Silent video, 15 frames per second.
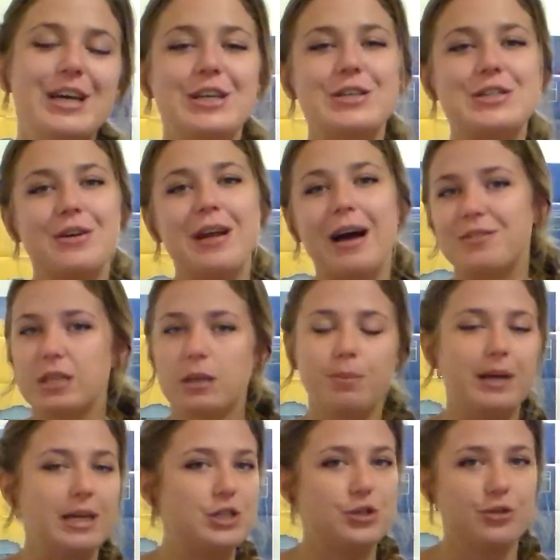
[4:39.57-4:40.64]
You don't have to
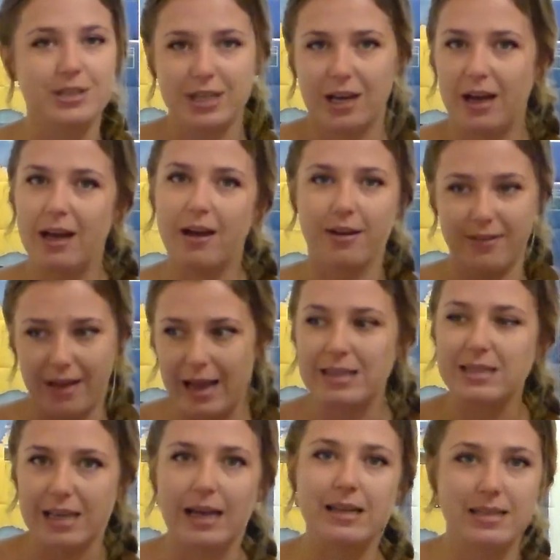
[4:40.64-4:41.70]
complete your entire
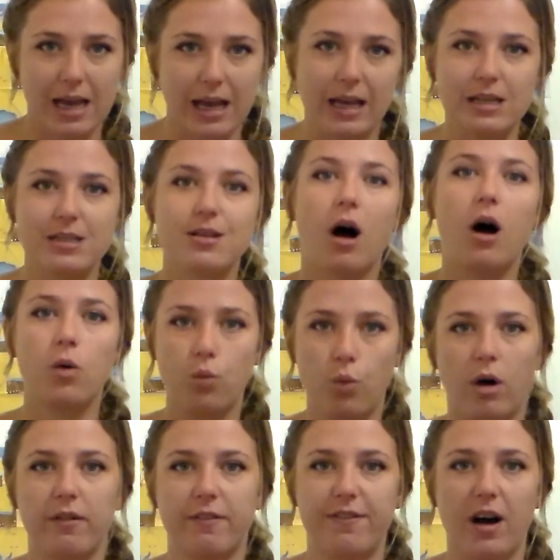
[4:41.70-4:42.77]
88 days on
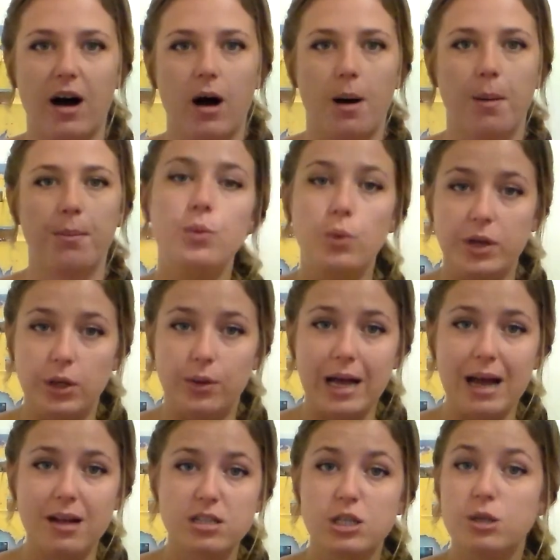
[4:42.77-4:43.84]
one farm. What you
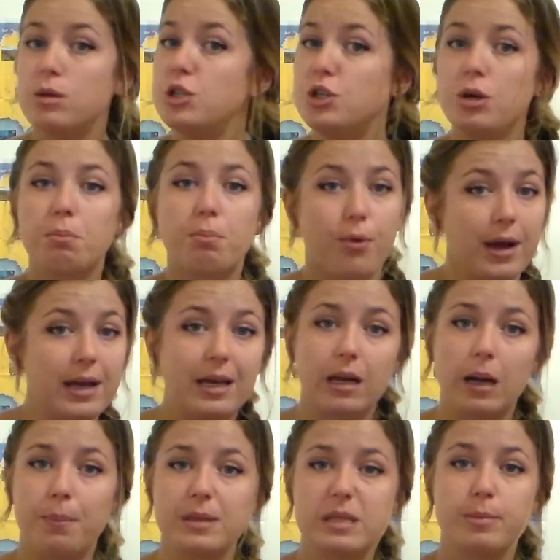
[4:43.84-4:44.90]
can do is you can break
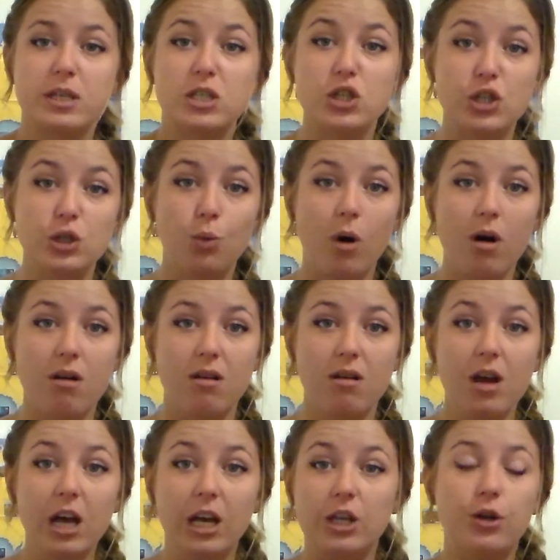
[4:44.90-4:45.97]
it up as much as you want.
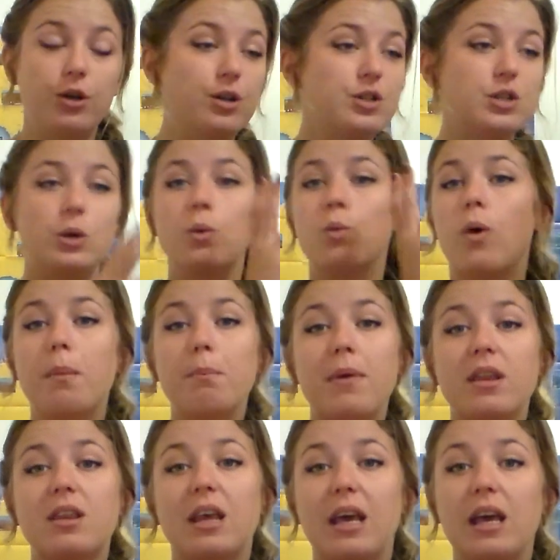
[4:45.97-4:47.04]
You can do 1
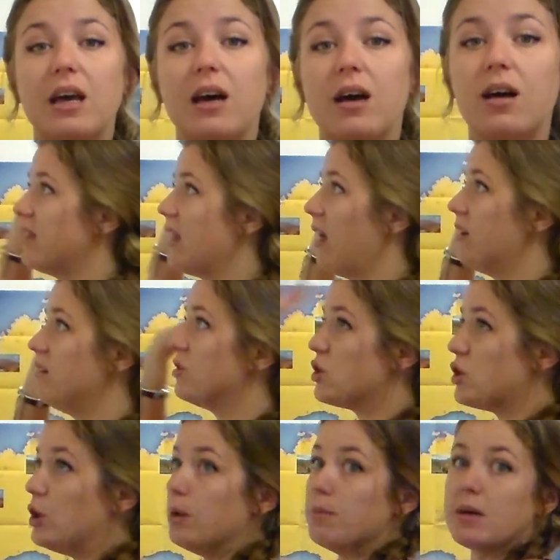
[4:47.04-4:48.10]
month here and then
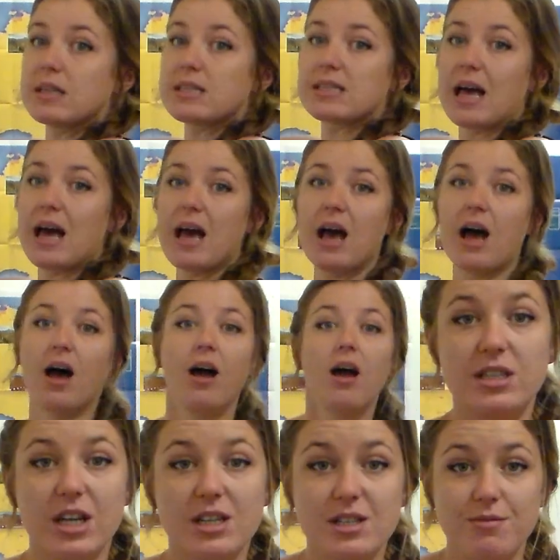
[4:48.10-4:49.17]
2 months there.
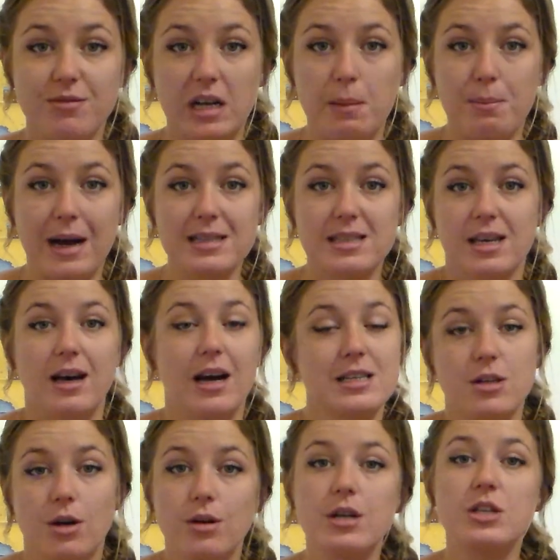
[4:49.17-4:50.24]
Doesn't really matter.
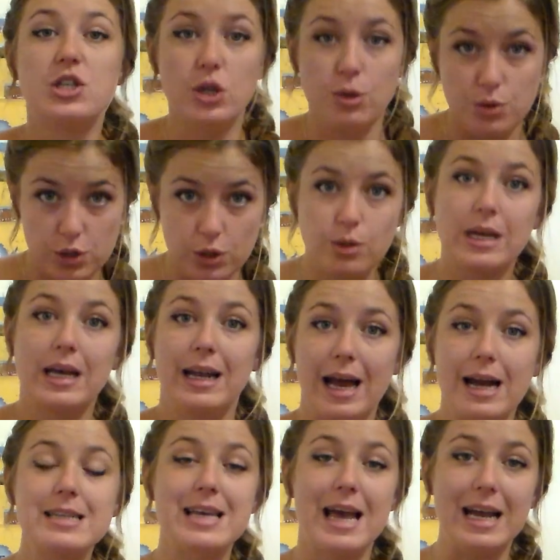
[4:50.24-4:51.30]
As long as you do
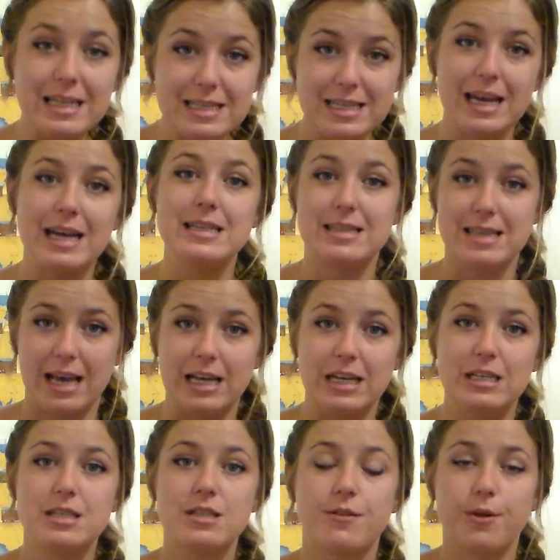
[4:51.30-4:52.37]
collect 88
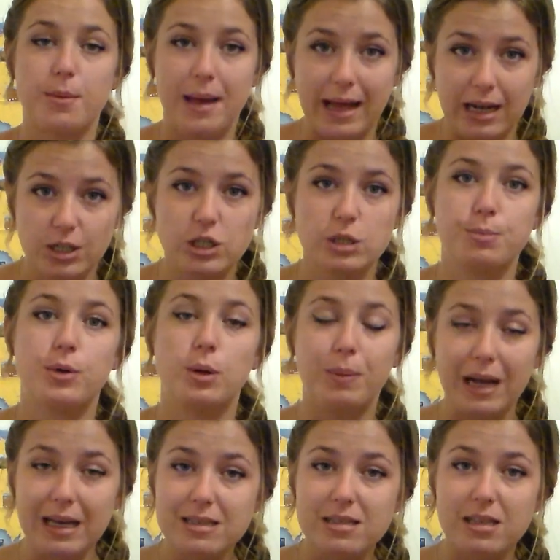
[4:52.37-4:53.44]
days from eligible
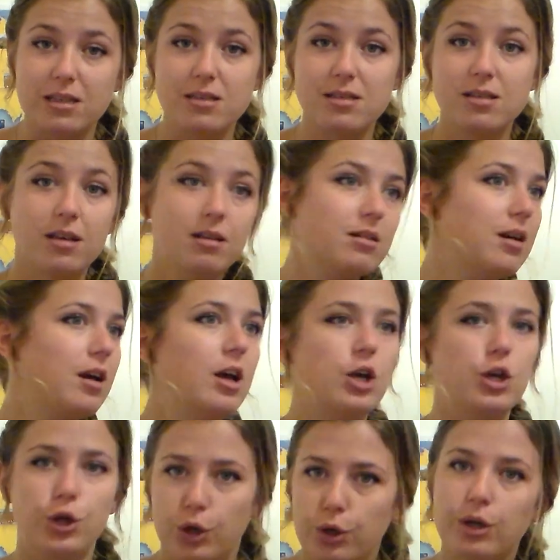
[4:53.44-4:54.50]
places,
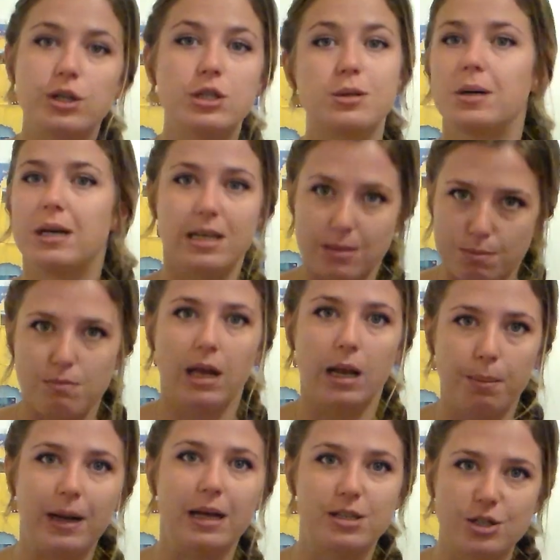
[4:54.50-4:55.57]
You can do it as many
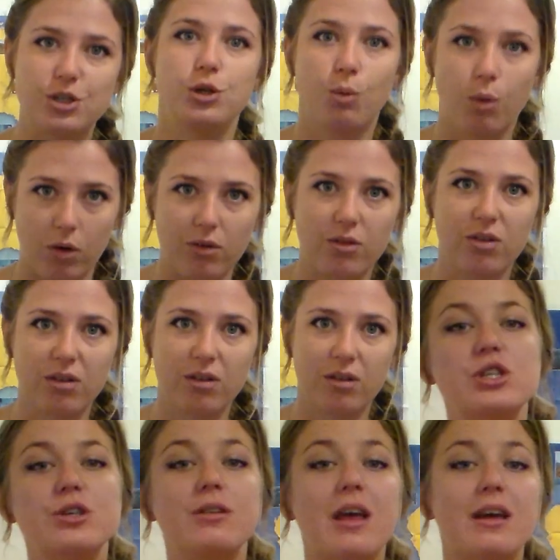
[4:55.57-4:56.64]
places as you want.
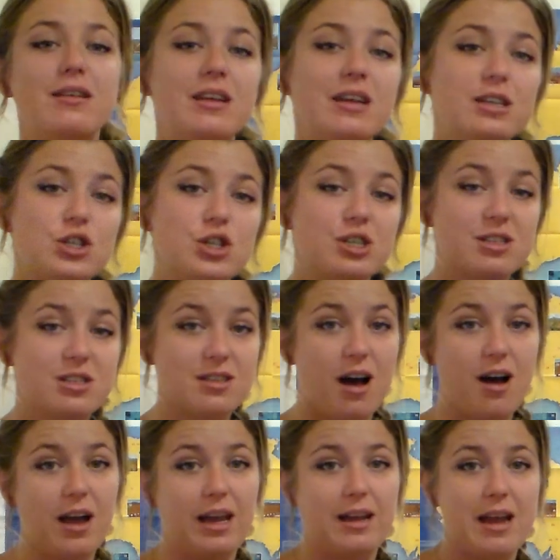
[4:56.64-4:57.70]
Do they need to
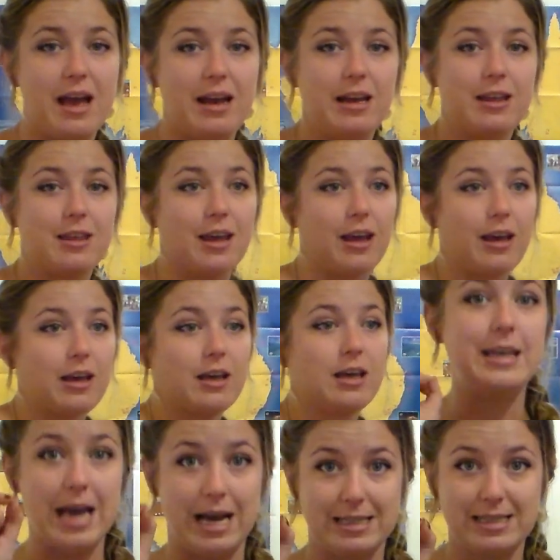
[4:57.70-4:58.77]
sign anything?
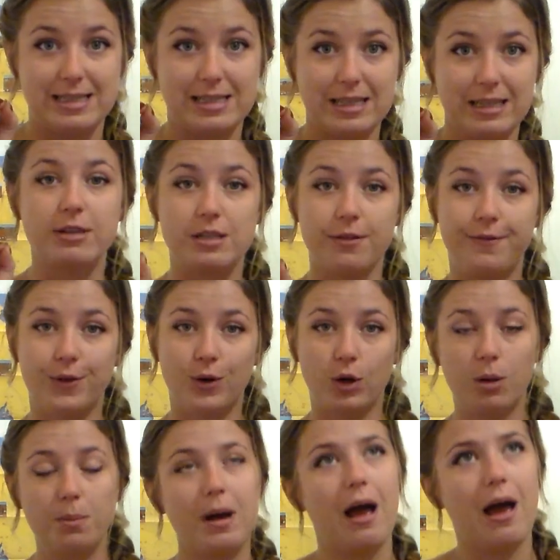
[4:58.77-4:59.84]
Yes, there is a
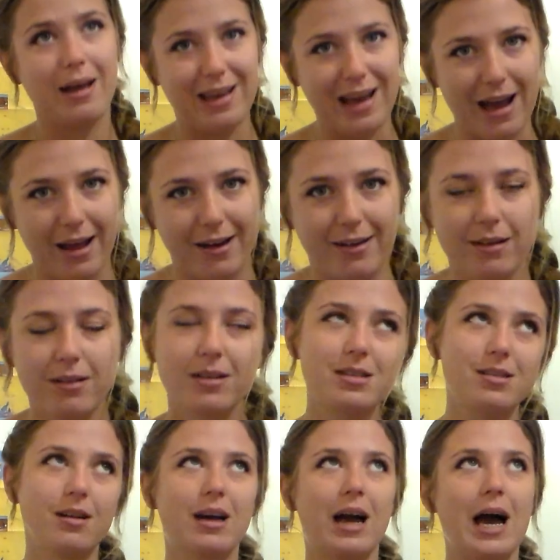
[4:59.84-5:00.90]
form. Again,
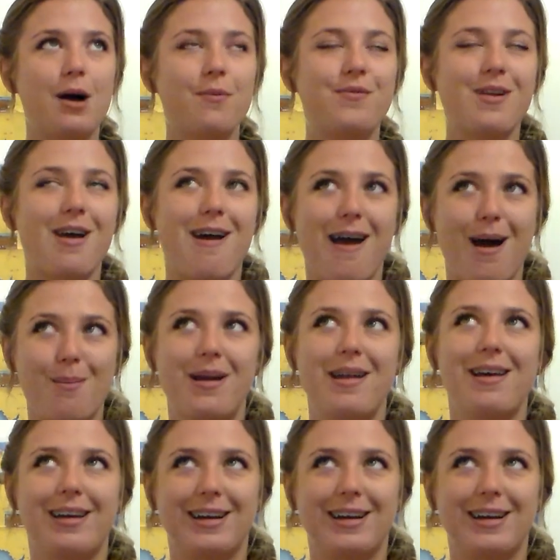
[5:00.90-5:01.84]
just look how helpful I am.